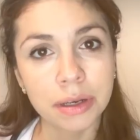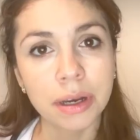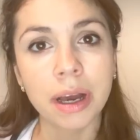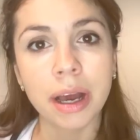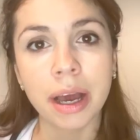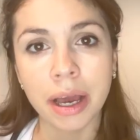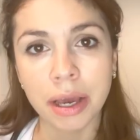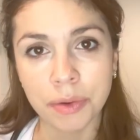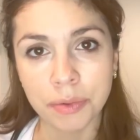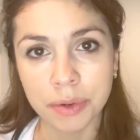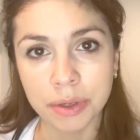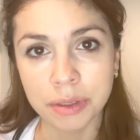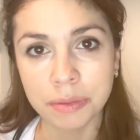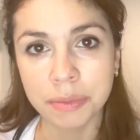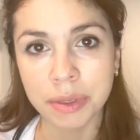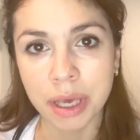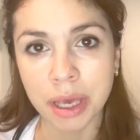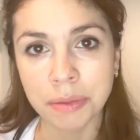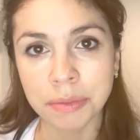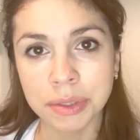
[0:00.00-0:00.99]
I will
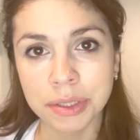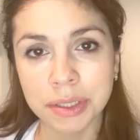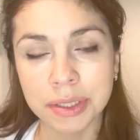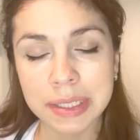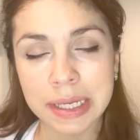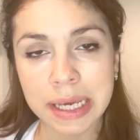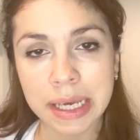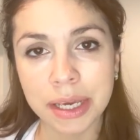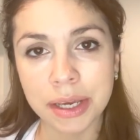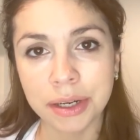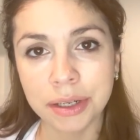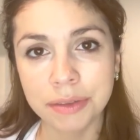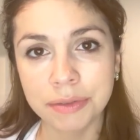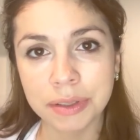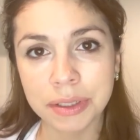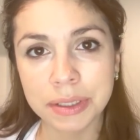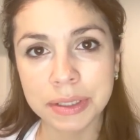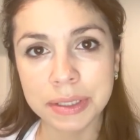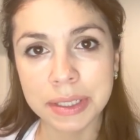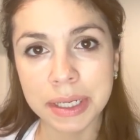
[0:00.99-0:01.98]
be able to take care of
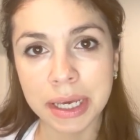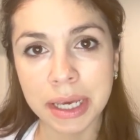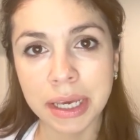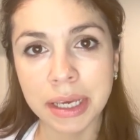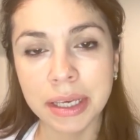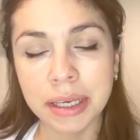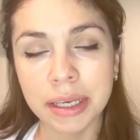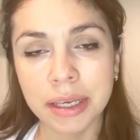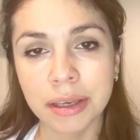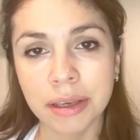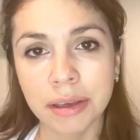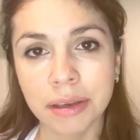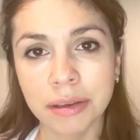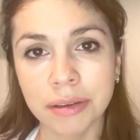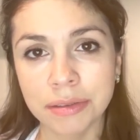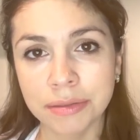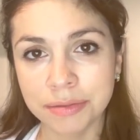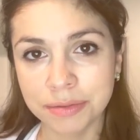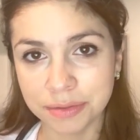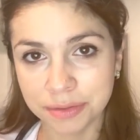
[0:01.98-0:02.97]
you today
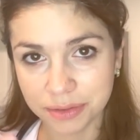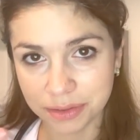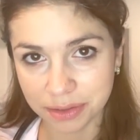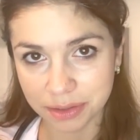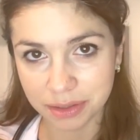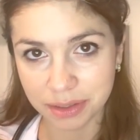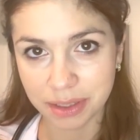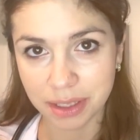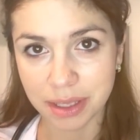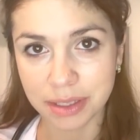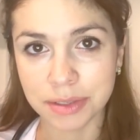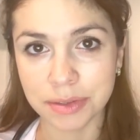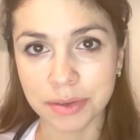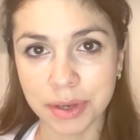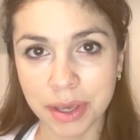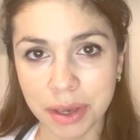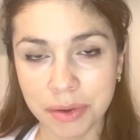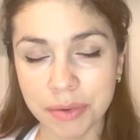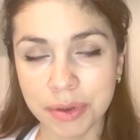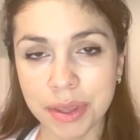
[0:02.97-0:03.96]
if that's
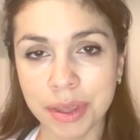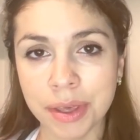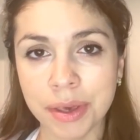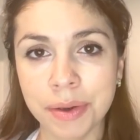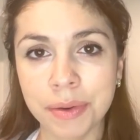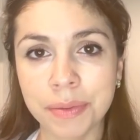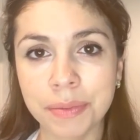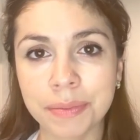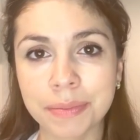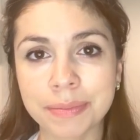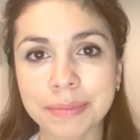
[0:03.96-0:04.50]
okay with you.